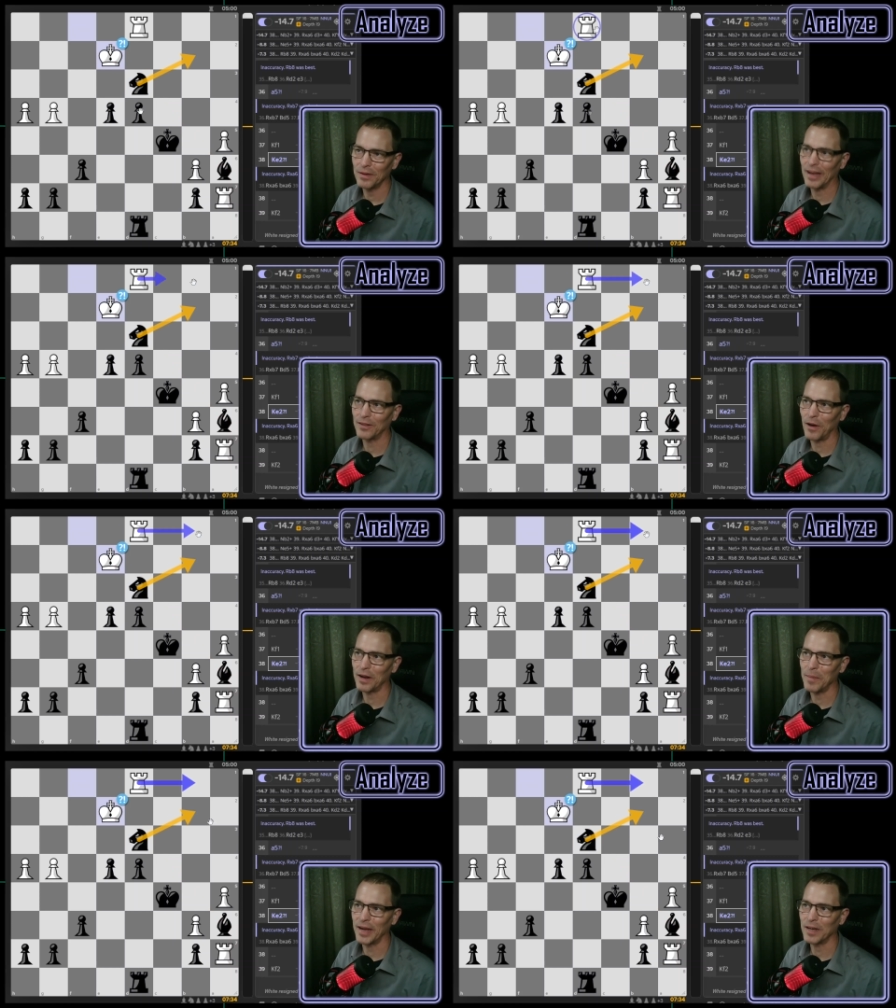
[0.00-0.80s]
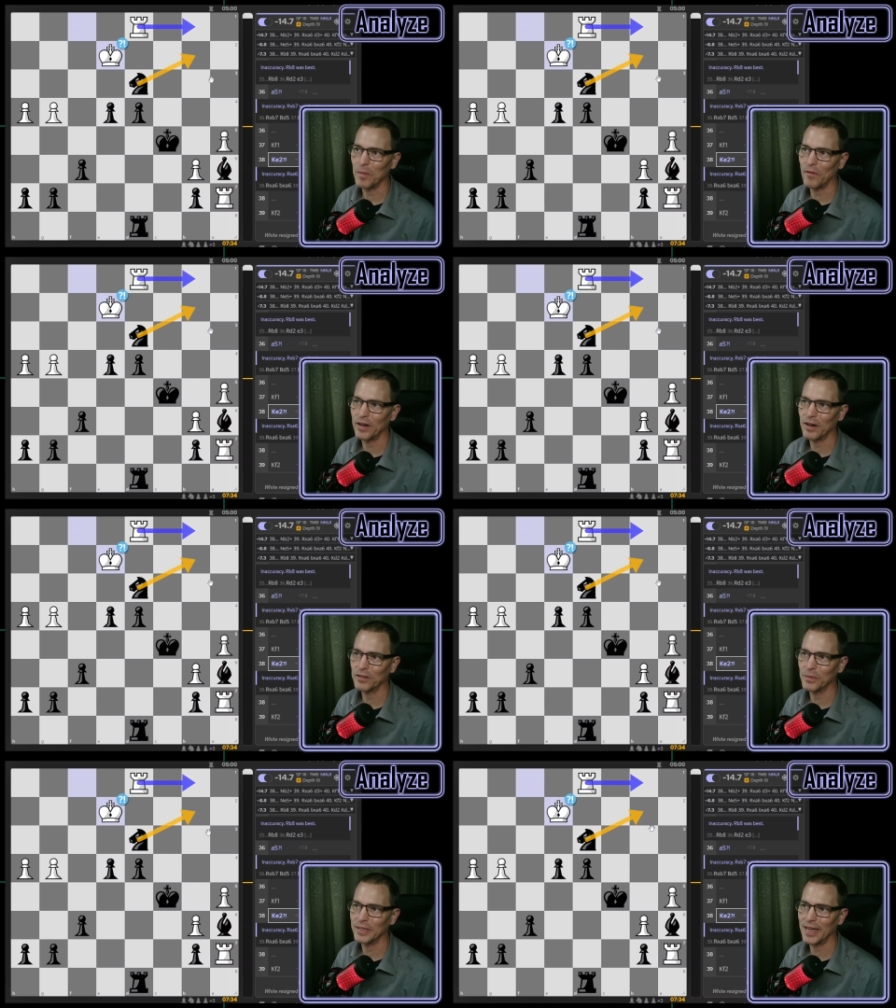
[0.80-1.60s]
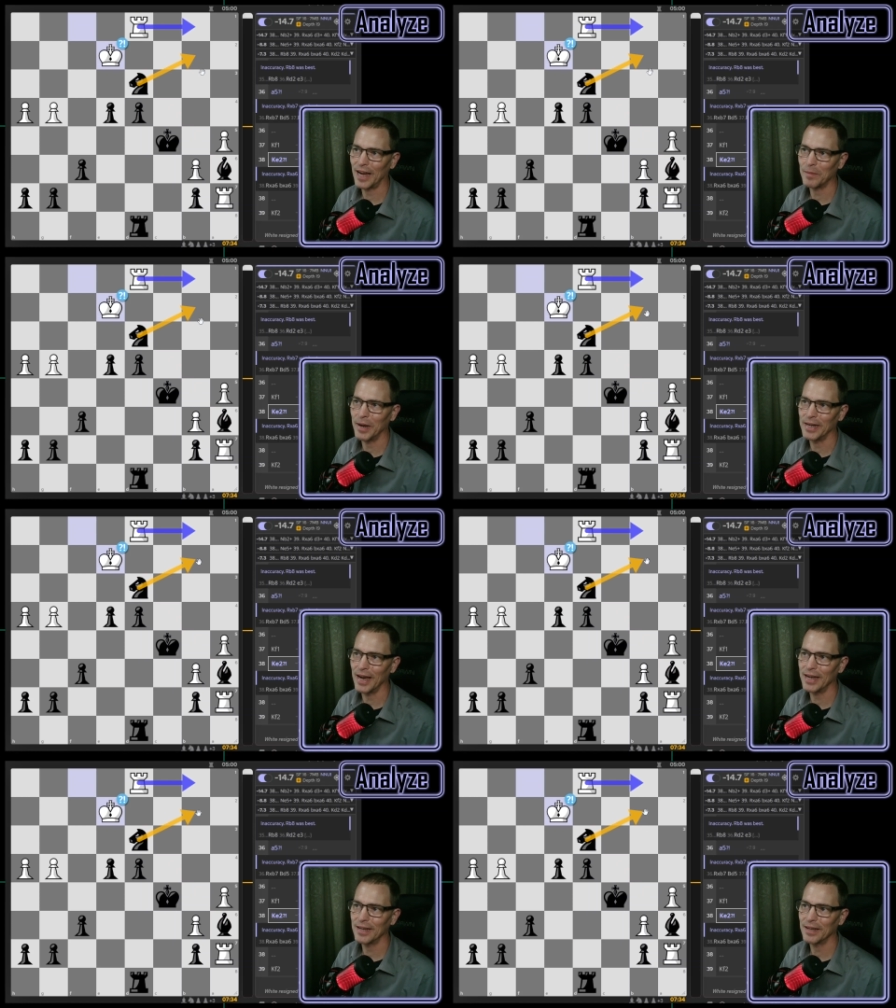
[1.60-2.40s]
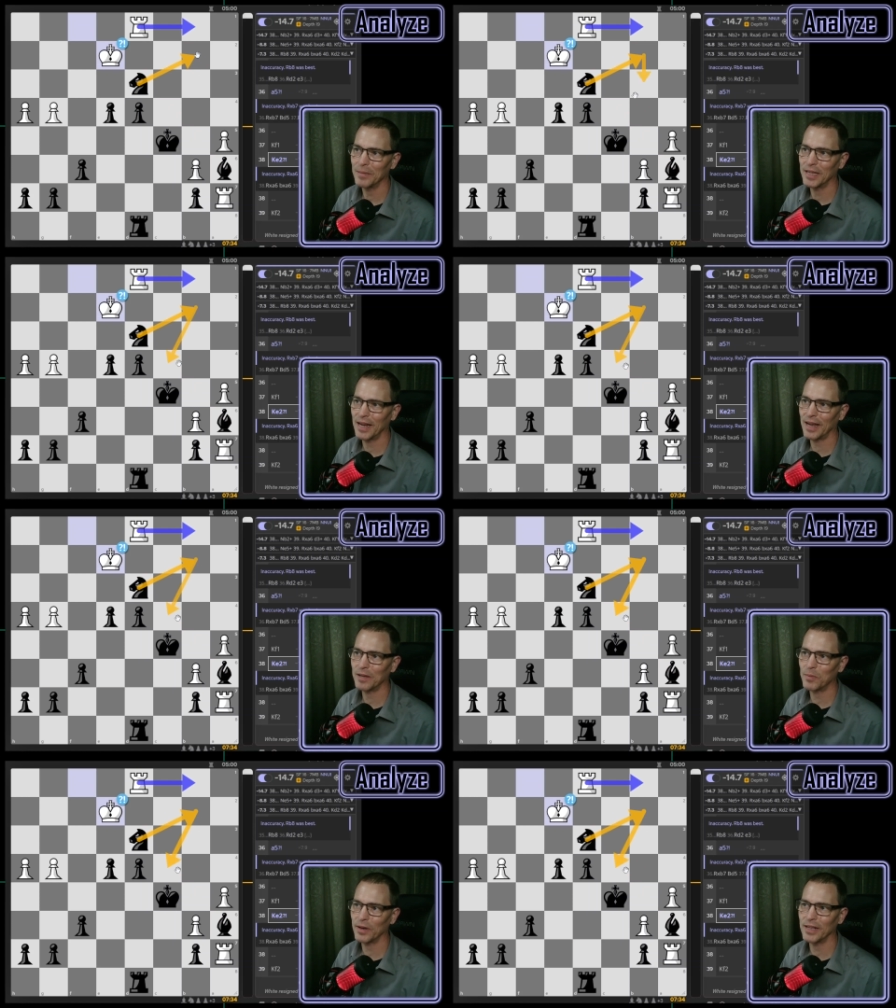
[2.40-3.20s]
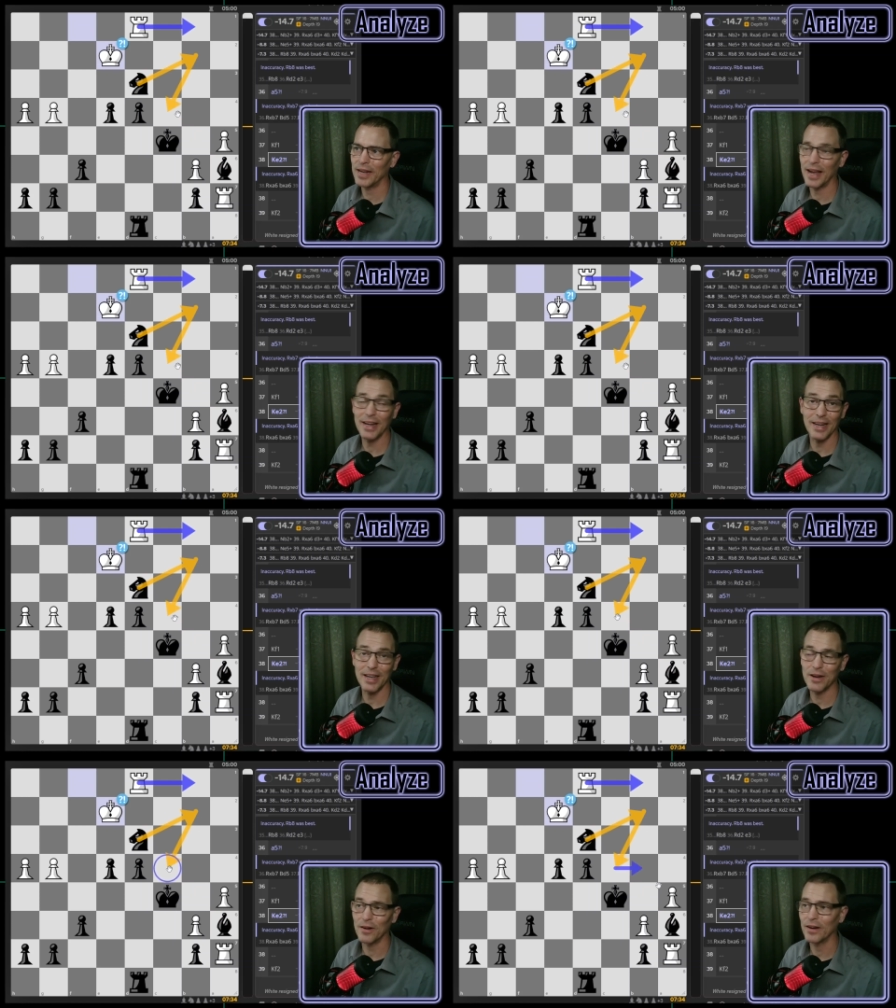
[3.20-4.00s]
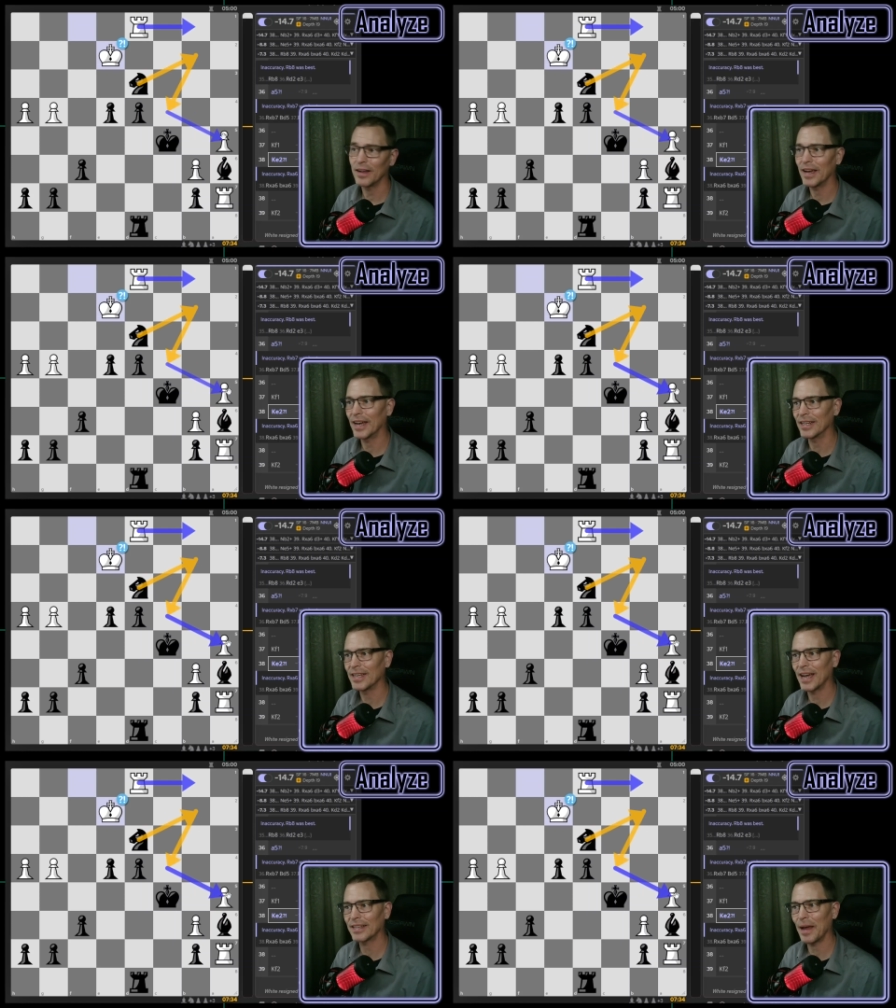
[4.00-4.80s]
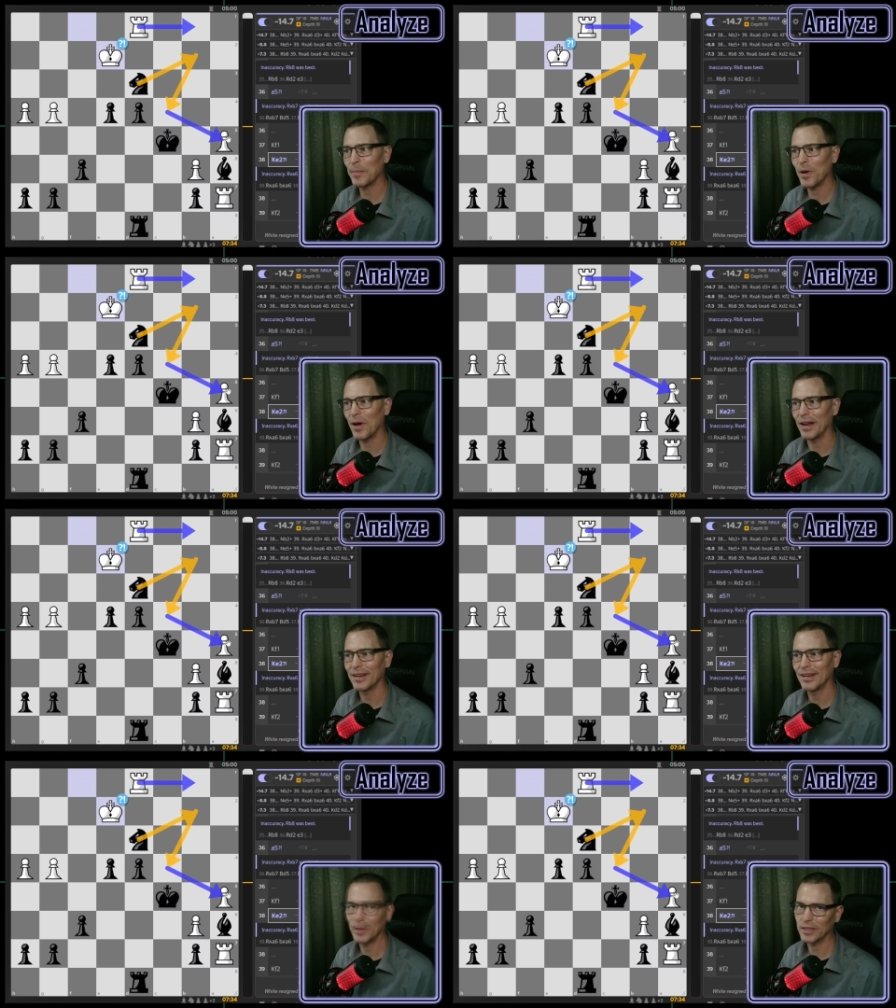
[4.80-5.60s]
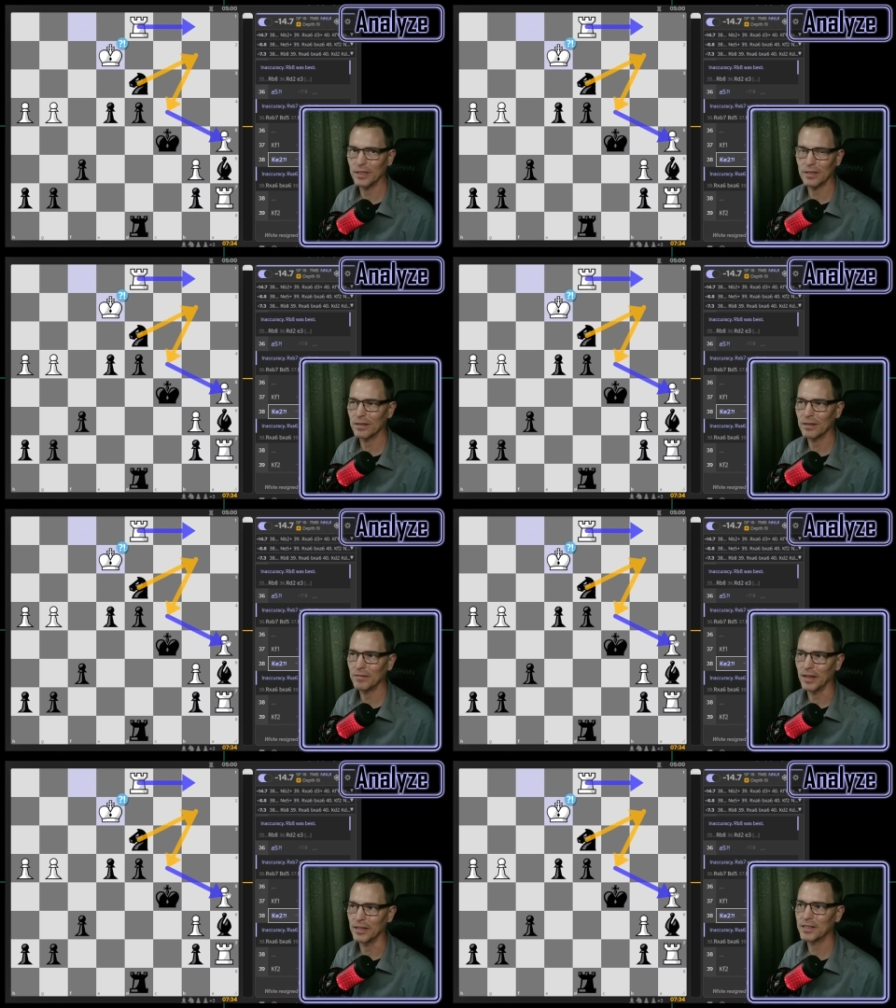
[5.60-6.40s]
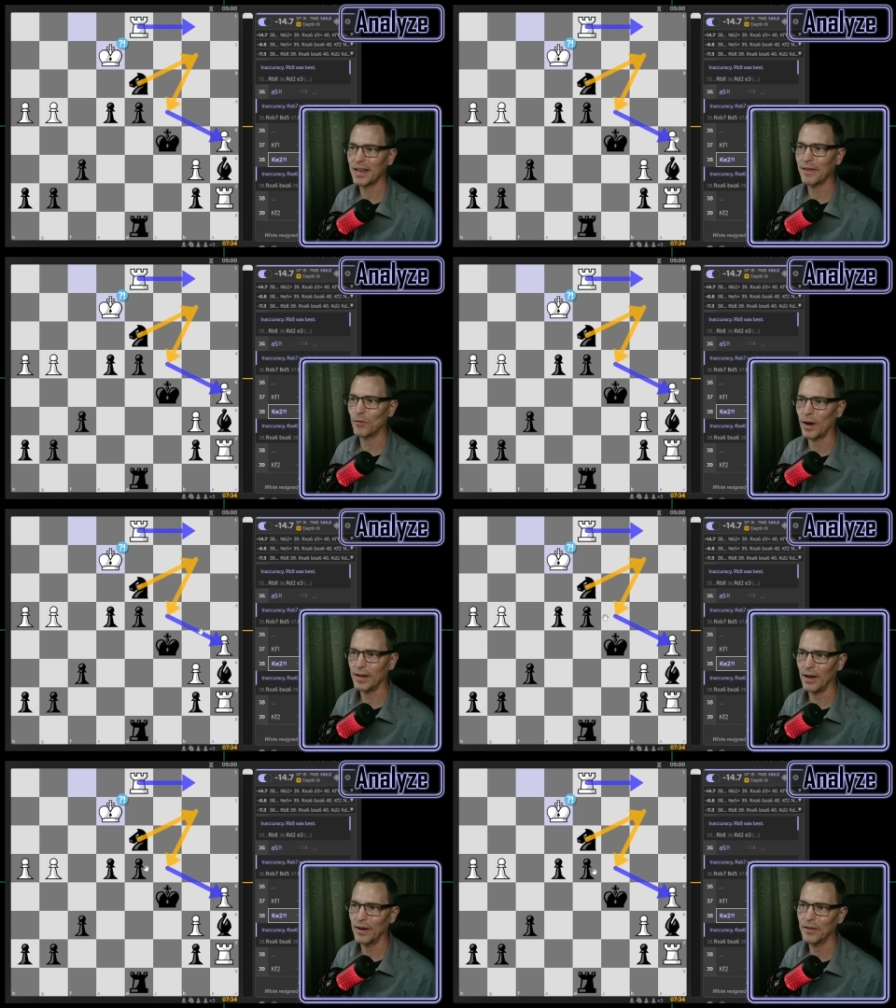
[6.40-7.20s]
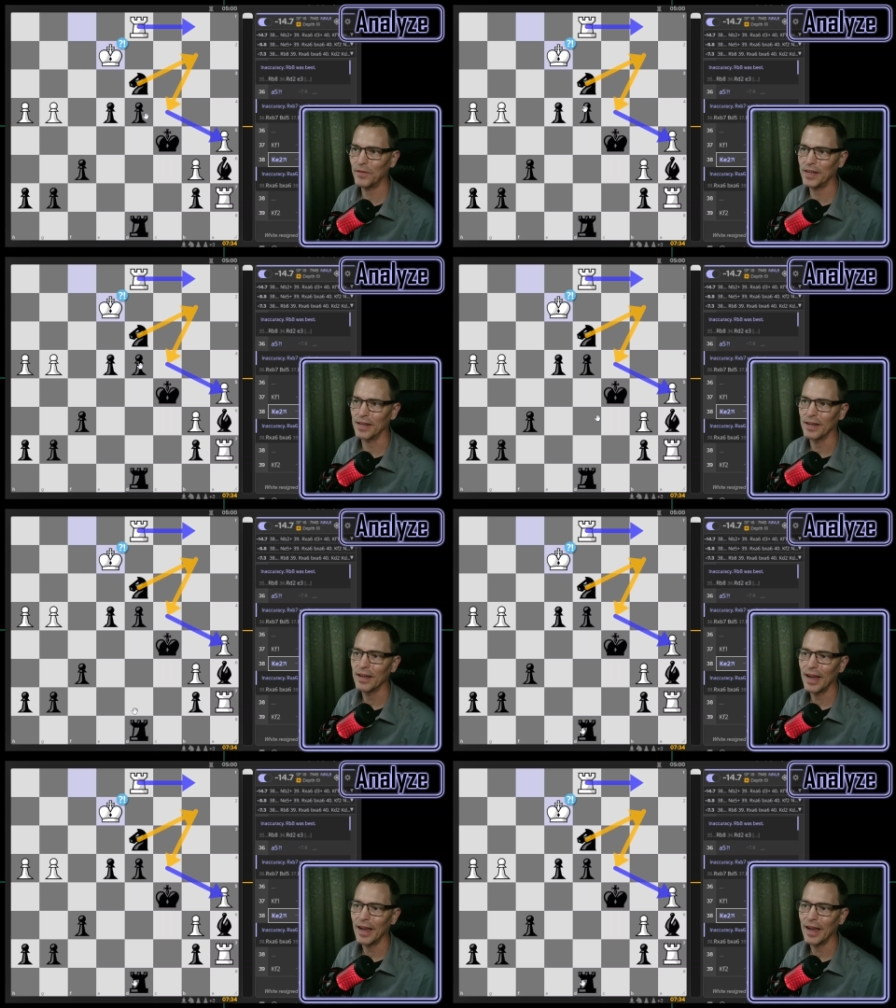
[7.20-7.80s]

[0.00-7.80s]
I thought it might come over here to attack my knight, but then I could bring the knight in here and attack that pawn, which is unsafe right now, undefended.